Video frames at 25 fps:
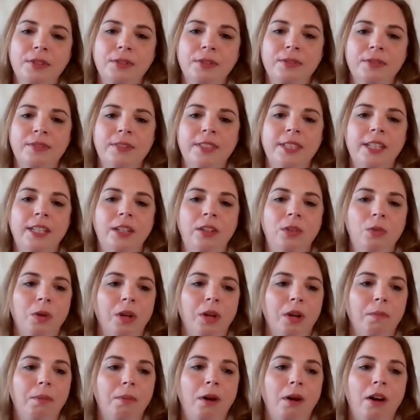15,
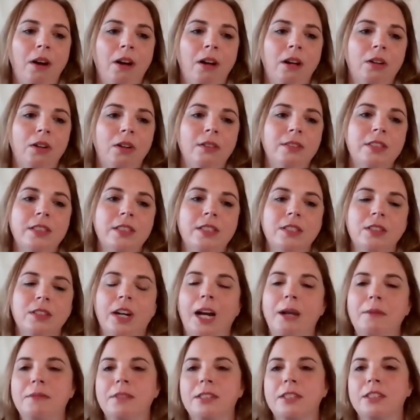where Paul
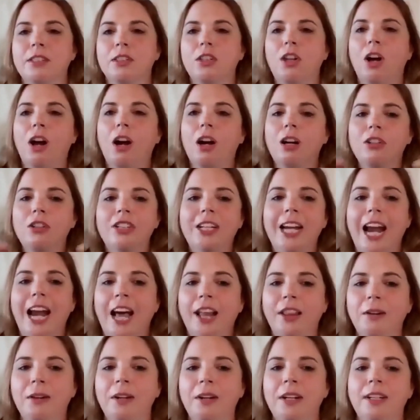describes this large
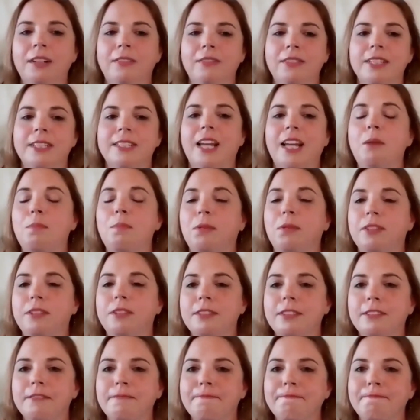gathering of
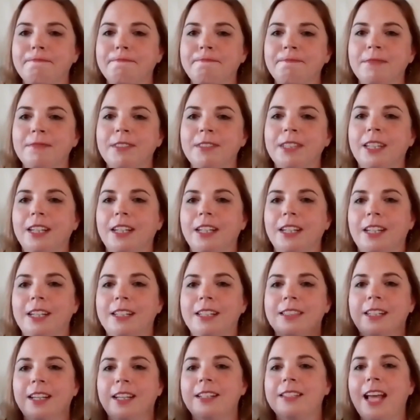disciples.
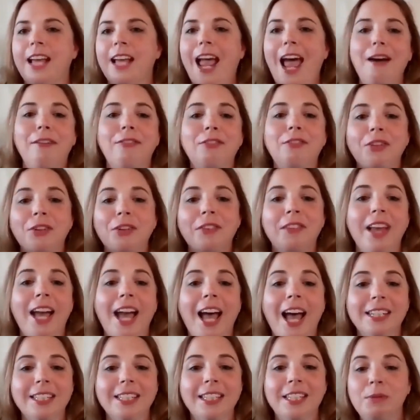It says, after
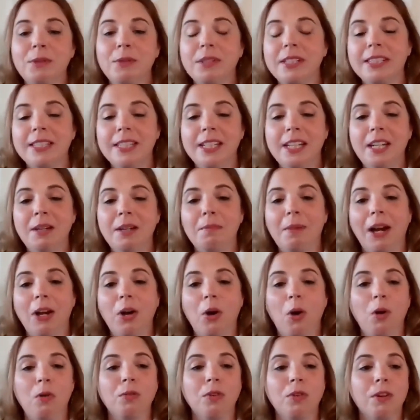that, he was seen by
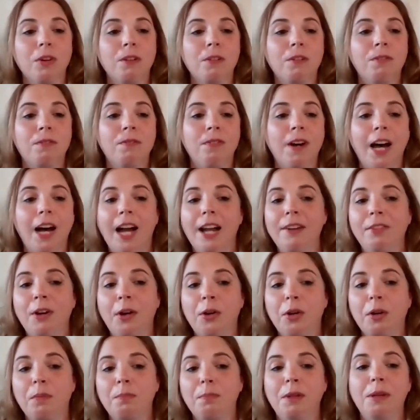over
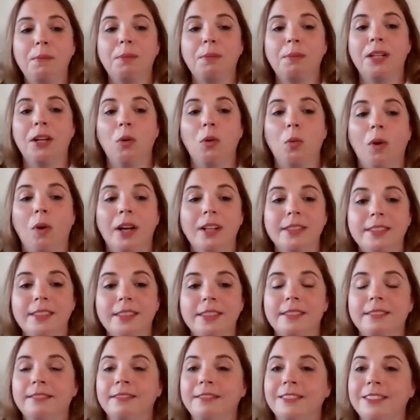500 people at
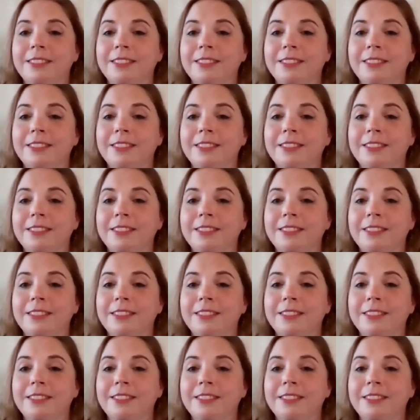once.